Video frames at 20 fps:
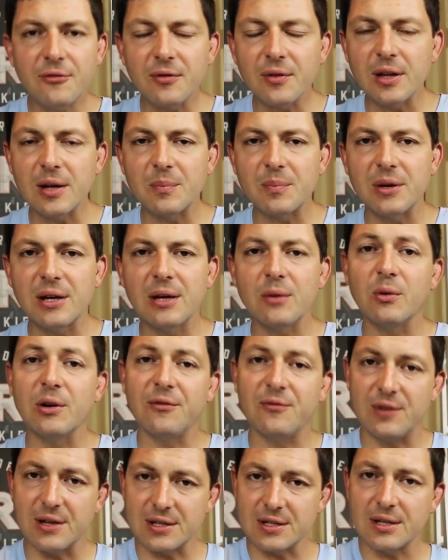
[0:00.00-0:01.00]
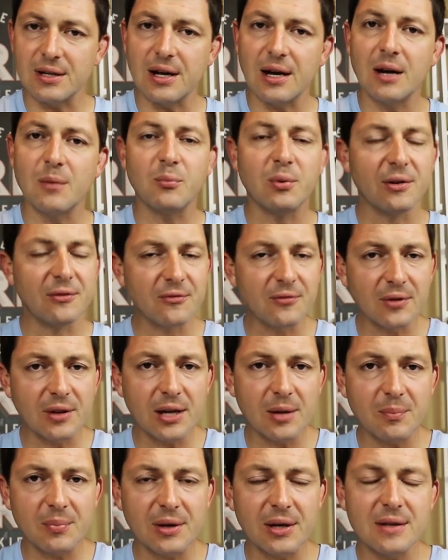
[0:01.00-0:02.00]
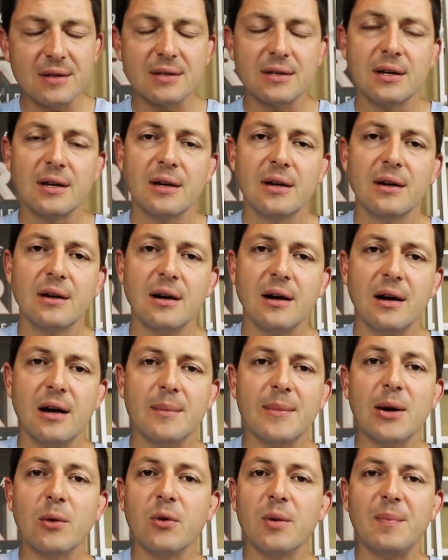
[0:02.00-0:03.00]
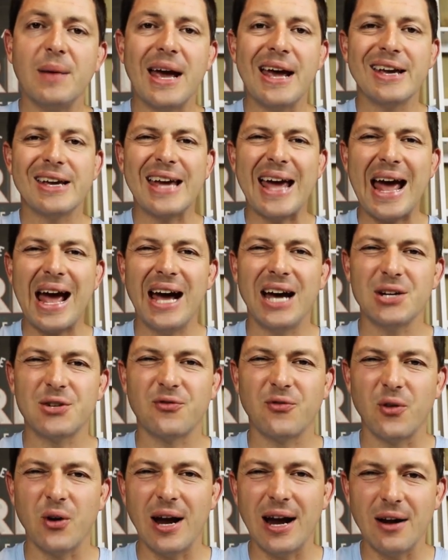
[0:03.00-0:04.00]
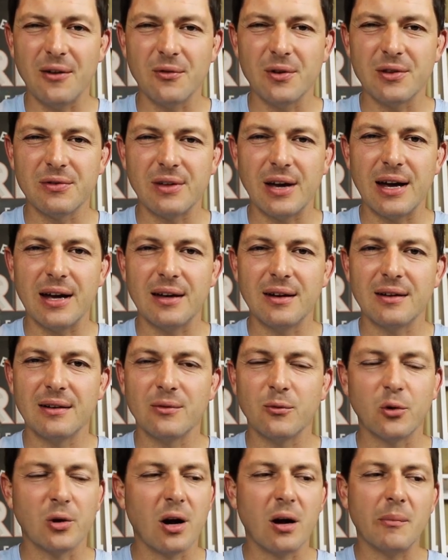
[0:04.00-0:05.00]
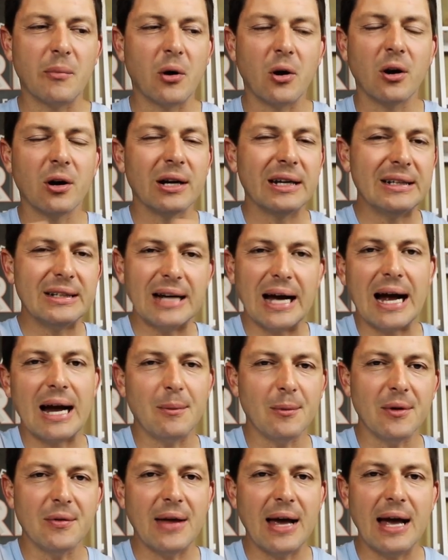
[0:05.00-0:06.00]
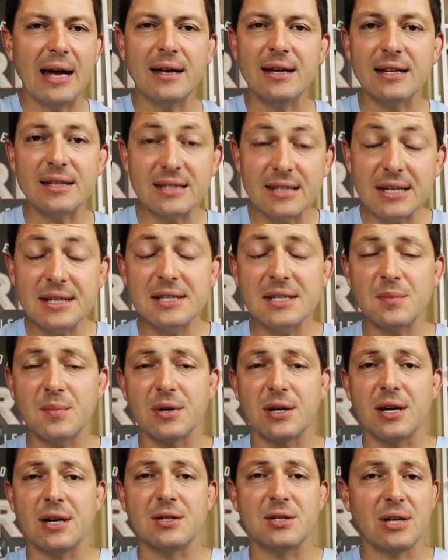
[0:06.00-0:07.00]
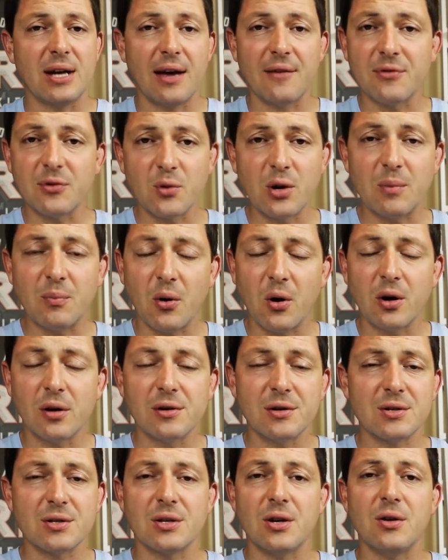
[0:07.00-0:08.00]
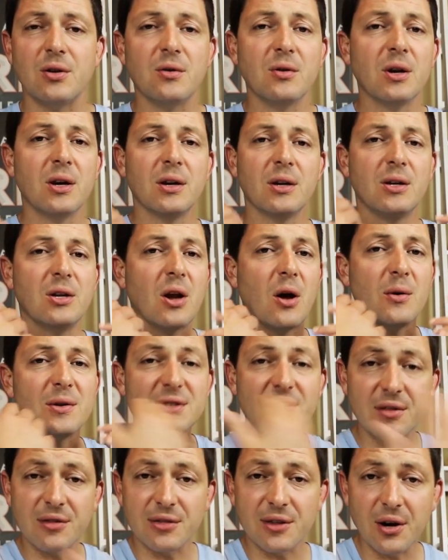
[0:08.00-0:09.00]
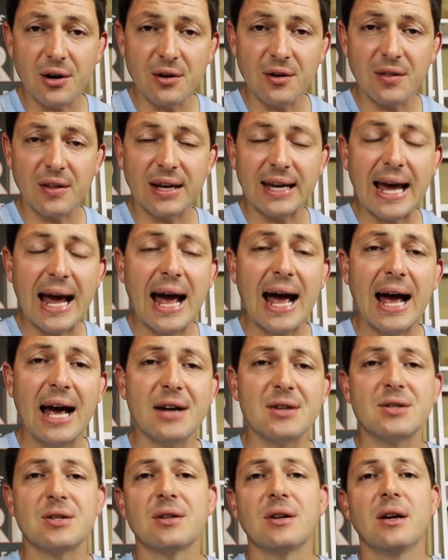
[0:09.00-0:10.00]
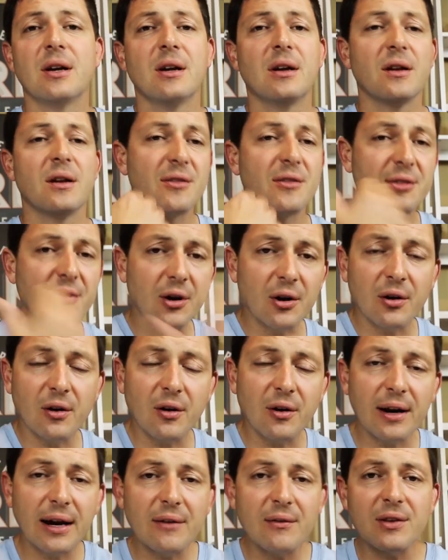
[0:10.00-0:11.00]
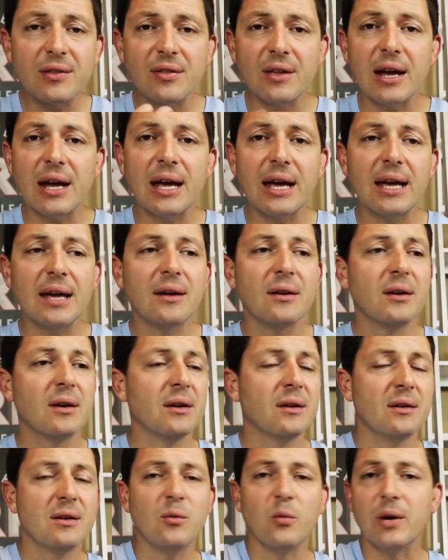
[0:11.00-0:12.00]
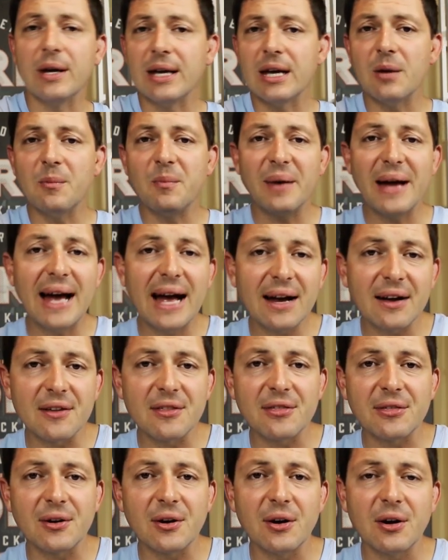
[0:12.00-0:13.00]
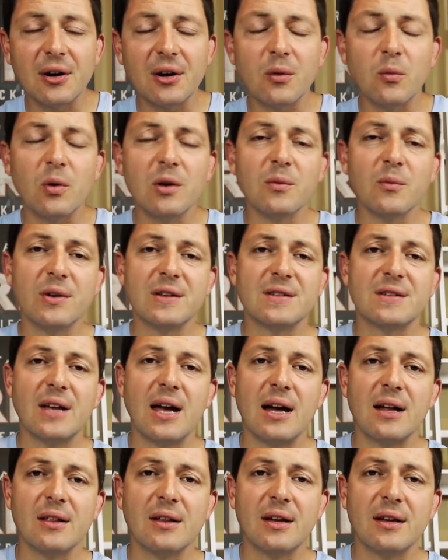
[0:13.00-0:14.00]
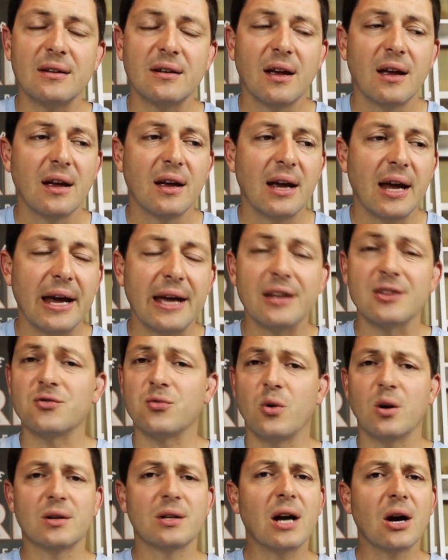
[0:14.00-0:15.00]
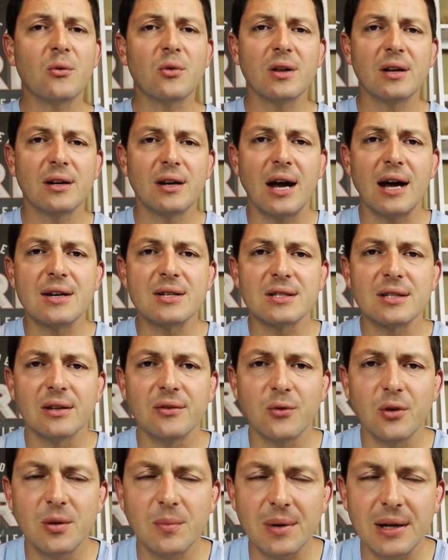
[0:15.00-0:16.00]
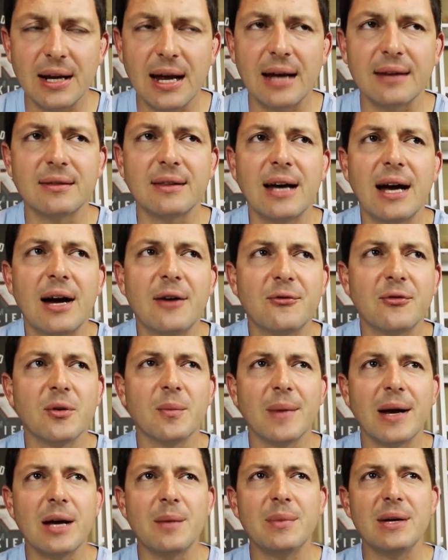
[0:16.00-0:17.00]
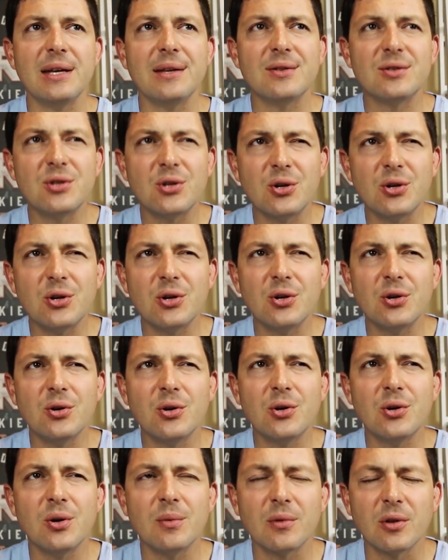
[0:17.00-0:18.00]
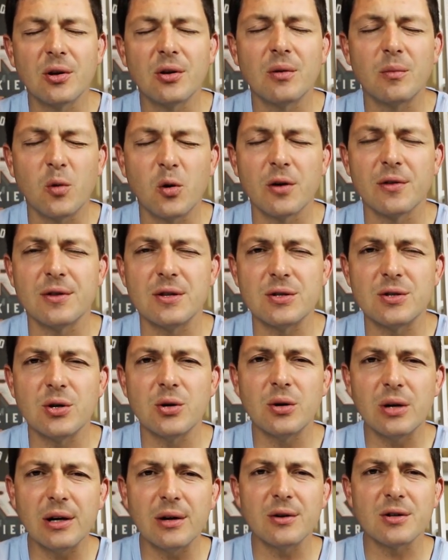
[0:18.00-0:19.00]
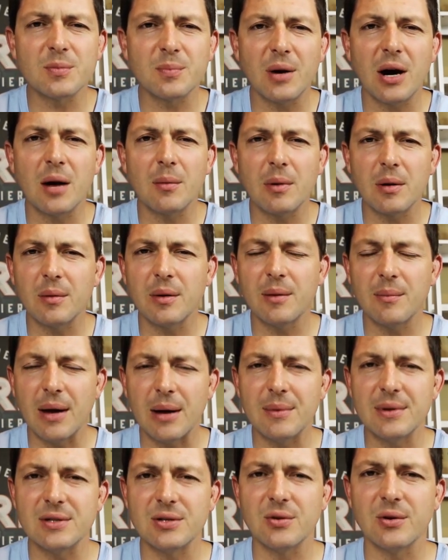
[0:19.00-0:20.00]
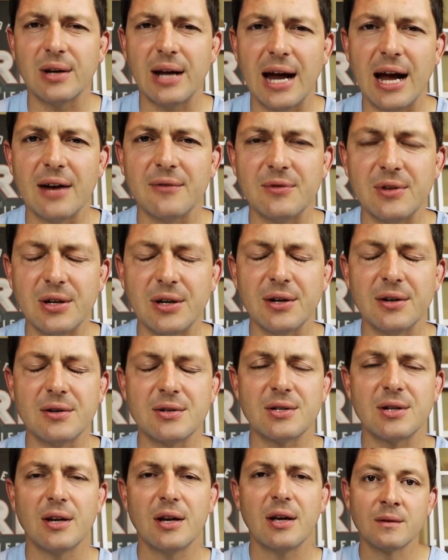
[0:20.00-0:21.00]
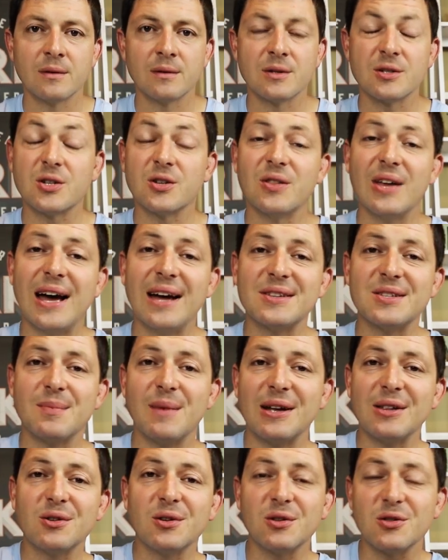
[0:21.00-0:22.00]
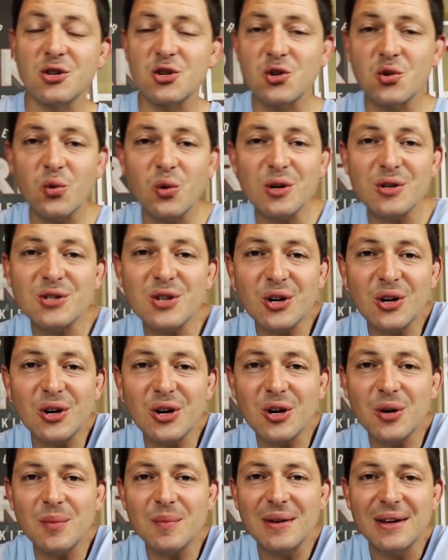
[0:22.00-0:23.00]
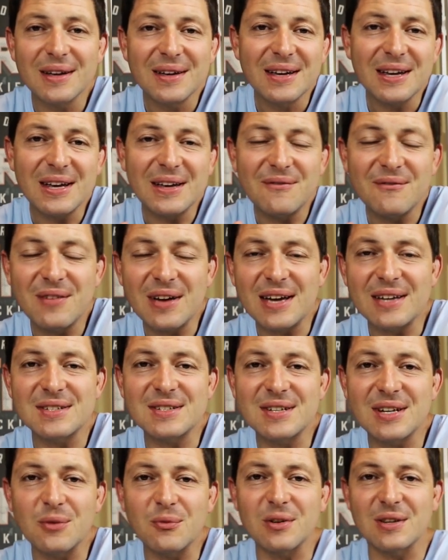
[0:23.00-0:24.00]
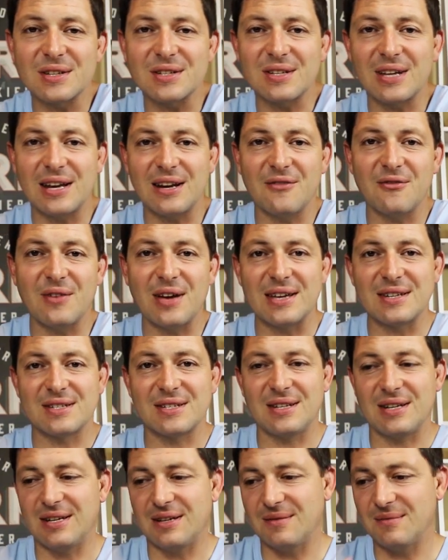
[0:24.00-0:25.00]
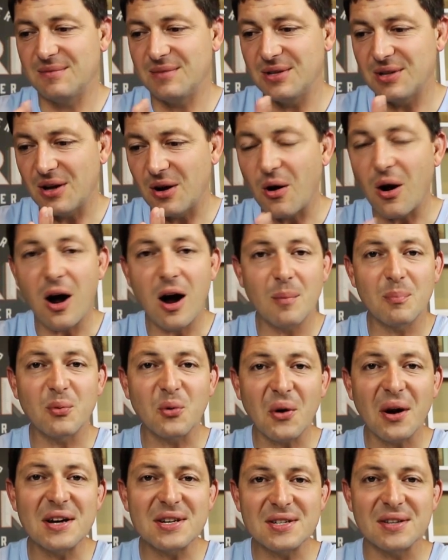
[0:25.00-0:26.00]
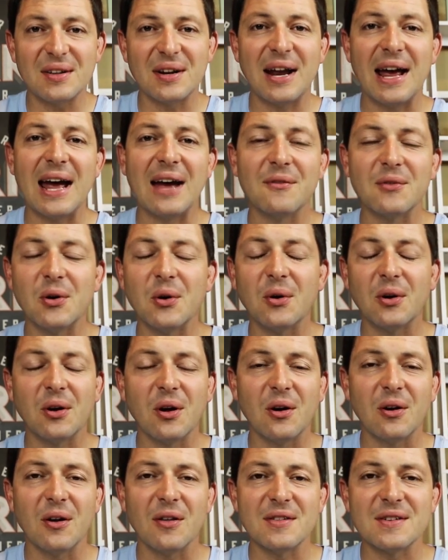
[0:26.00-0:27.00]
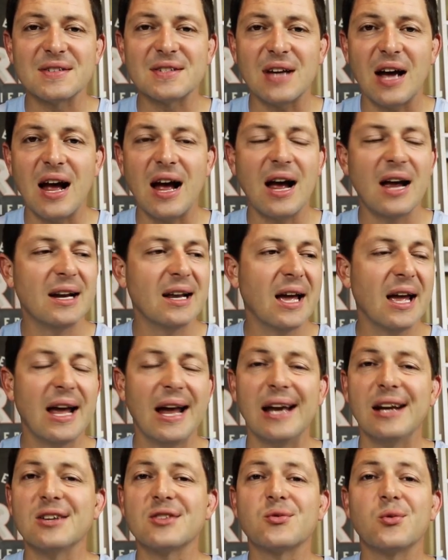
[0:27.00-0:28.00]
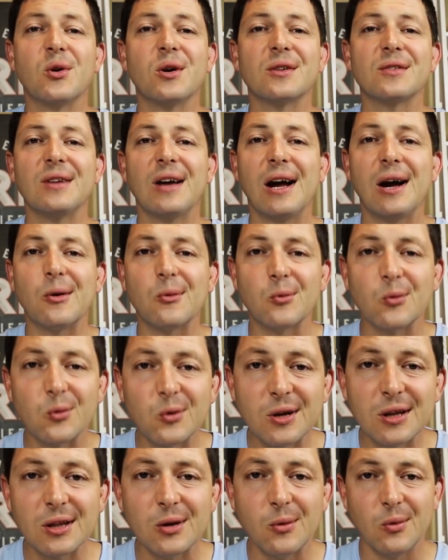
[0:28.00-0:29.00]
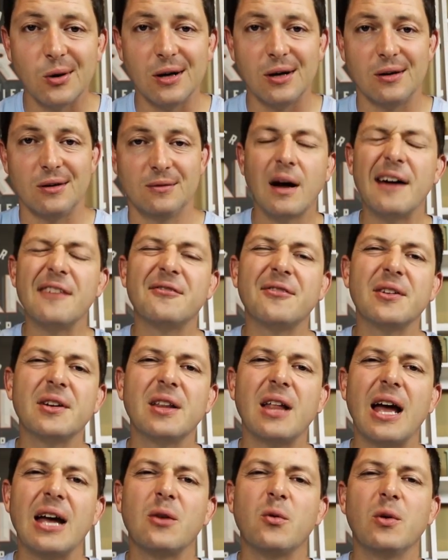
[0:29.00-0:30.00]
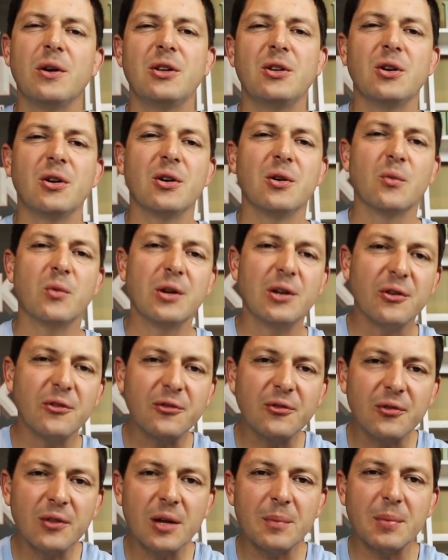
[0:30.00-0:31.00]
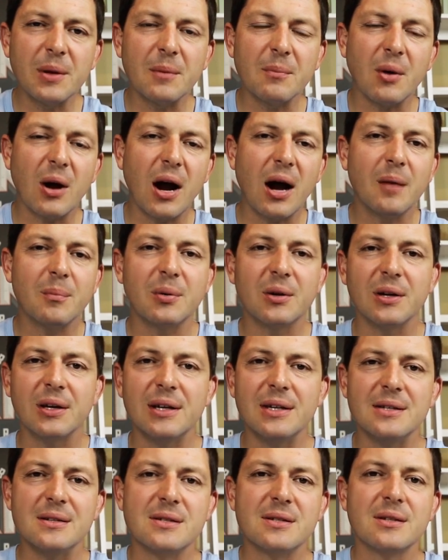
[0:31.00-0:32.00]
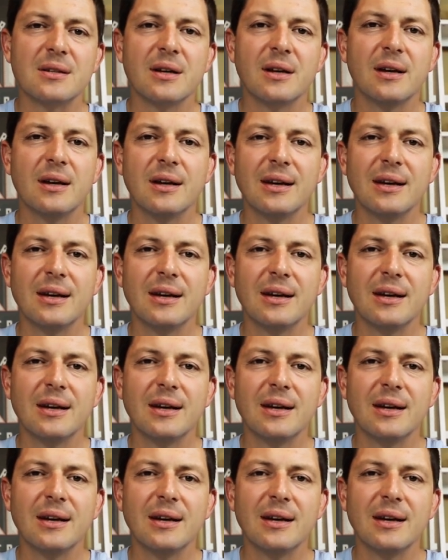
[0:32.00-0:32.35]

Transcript: flip it, we fix it up, we flip it, um, and we pay cash for everything. We're not borrowing a dime on that. And it's easy because you have three partners, so you, you know, it's third of the cash, third on everything. We get back a third when we sell it, and it's worked out really nicely. We've been at that for maybe two, a little more than two years, probably maybe two and a half years. So that's my little short-term investing, real estate investing, you know, operation that I have going on on the side, and it's worked out really well. I feel like when you're when you're flipping properties,